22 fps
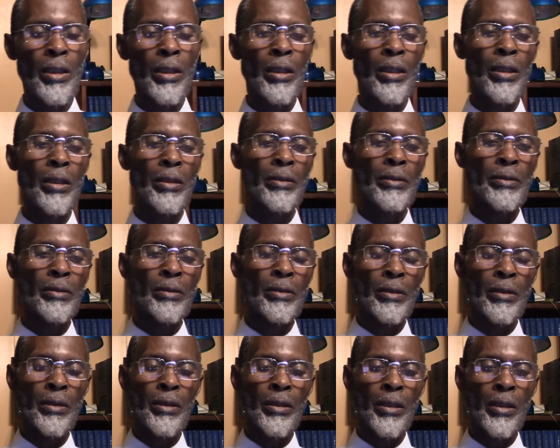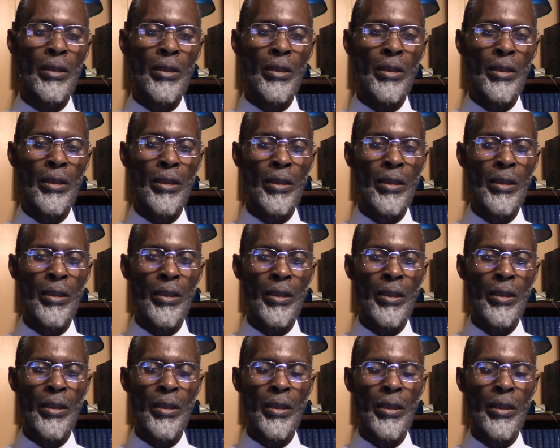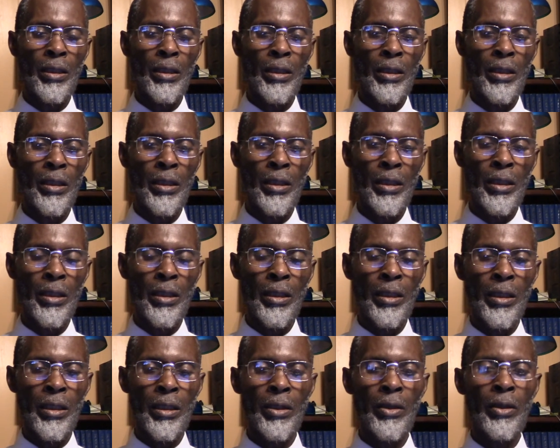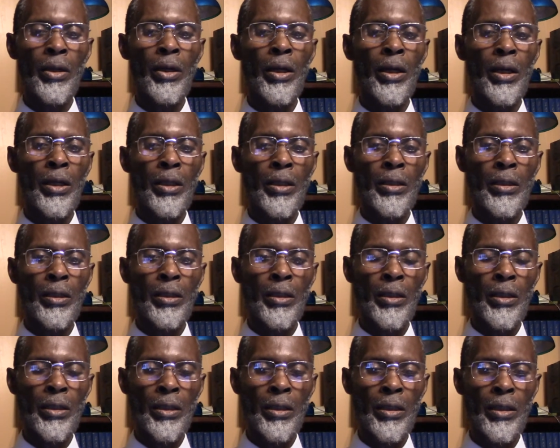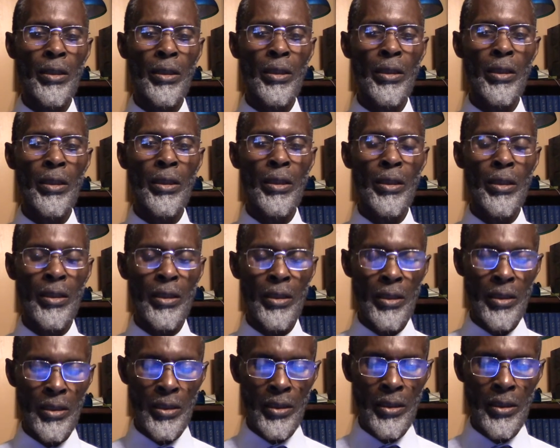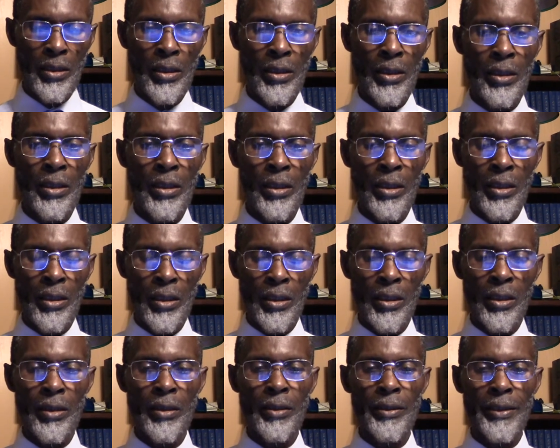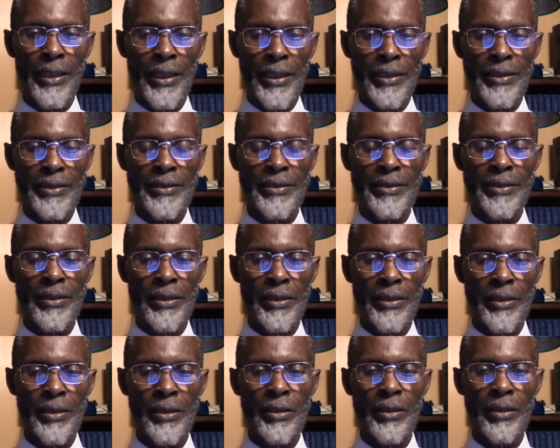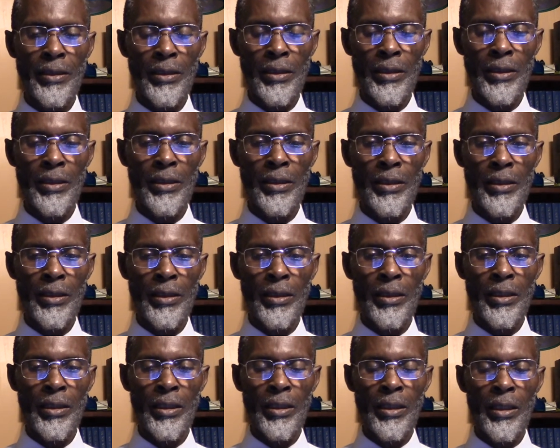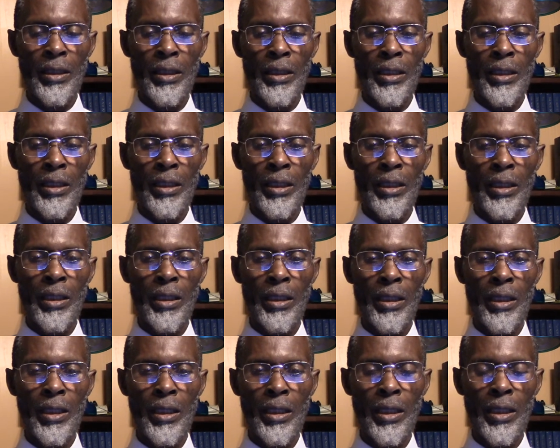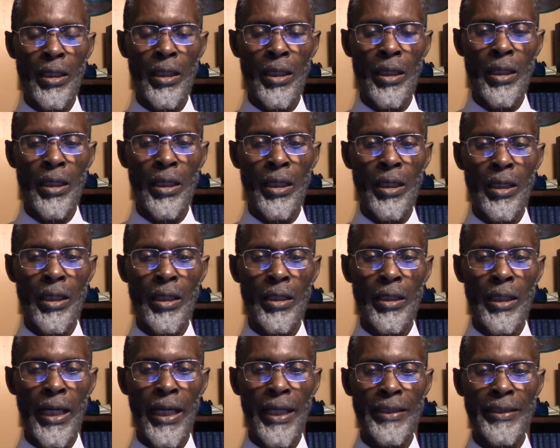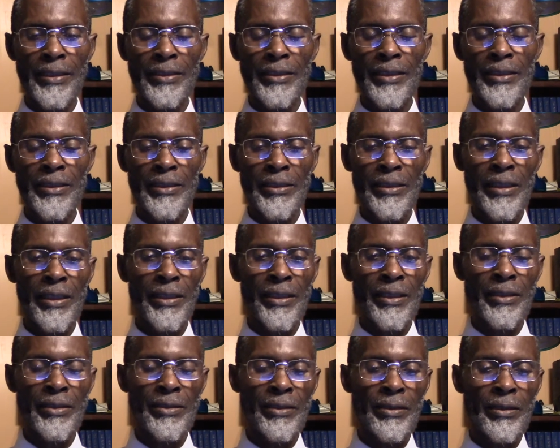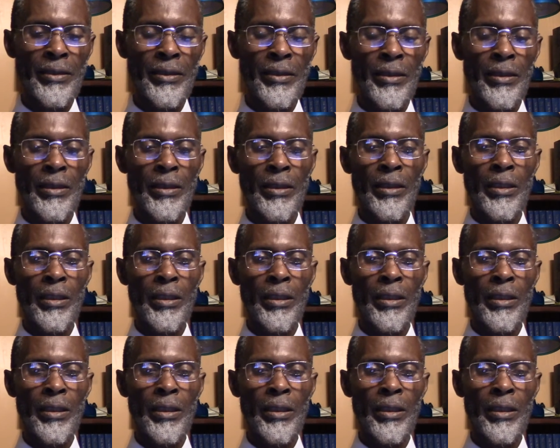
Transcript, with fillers: Different types of metal, gold, oh. silver, bronze. Yes. Then it had feet of clay. Uh, iron and clay. Iron.